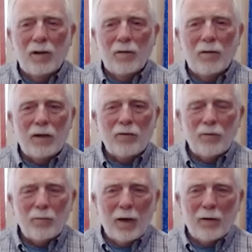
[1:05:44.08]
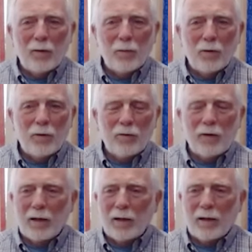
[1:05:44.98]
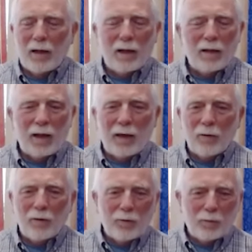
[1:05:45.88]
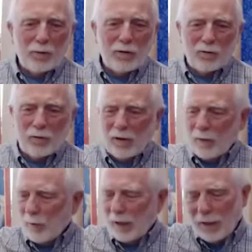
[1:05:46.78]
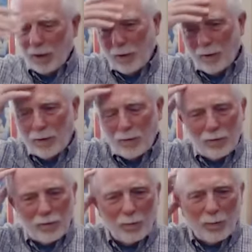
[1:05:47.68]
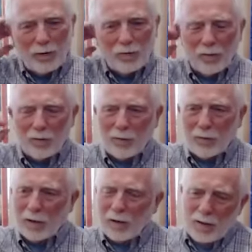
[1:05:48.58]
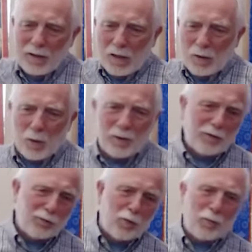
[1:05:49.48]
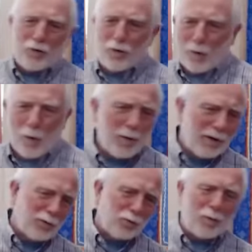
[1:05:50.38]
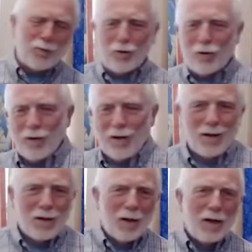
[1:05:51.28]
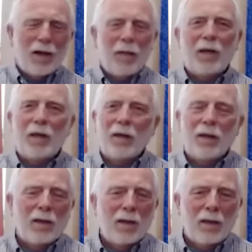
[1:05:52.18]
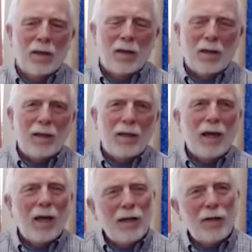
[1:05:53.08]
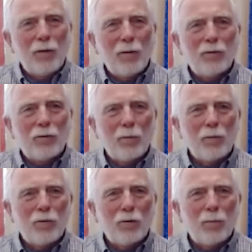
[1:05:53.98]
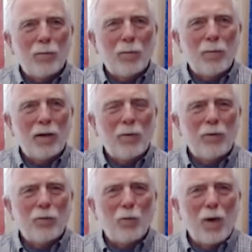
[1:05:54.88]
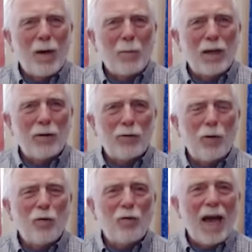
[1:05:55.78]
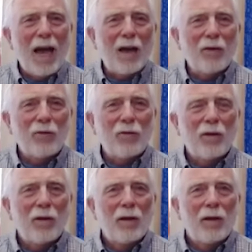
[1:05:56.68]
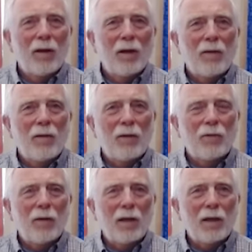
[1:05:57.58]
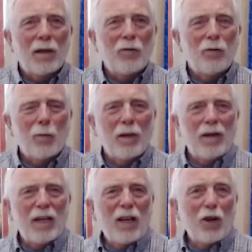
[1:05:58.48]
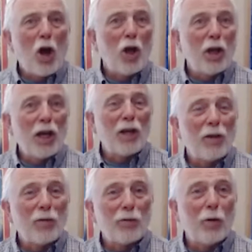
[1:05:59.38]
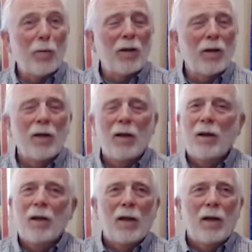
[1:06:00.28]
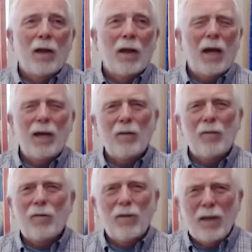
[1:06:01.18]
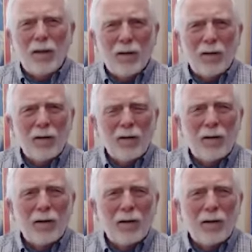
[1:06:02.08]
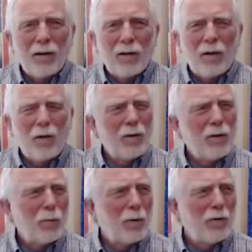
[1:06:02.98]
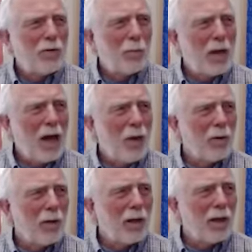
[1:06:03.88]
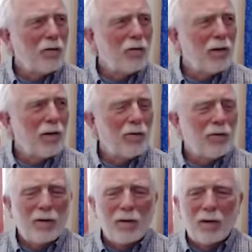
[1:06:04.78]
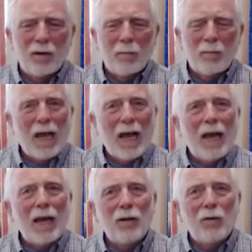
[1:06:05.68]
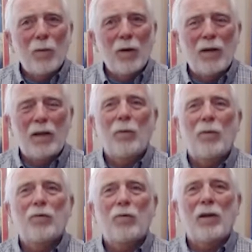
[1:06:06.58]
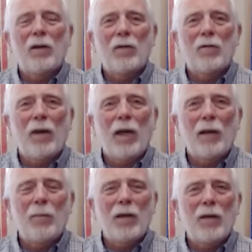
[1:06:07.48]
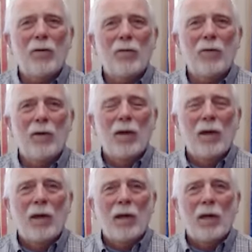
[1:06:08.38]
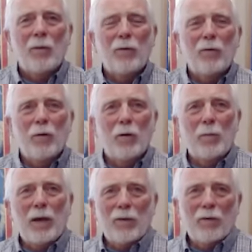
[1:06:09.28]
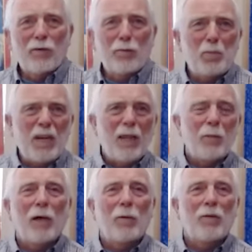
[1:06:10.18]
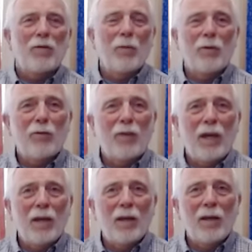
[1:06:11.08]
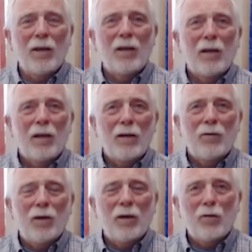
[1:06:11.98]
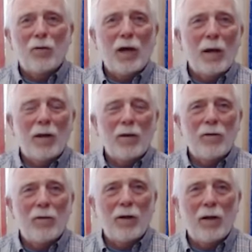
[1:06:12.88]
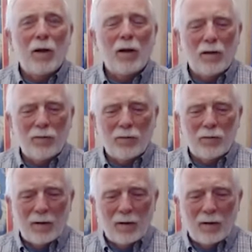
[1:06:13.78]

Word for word: they're not just mouthing words like I heard this preacher on the radio, a Christian preacher, just like quoting scripture, quoting scripture. I mean, yeah, he knew his scripture, but he was rambling so fast that it's like he just wanted to get it all in sermon. I didn't feel the Holy Spirit's empowering energies behind what he was trying to convey because it was more about the speed by which he was saying it and trying to cram it into the audience.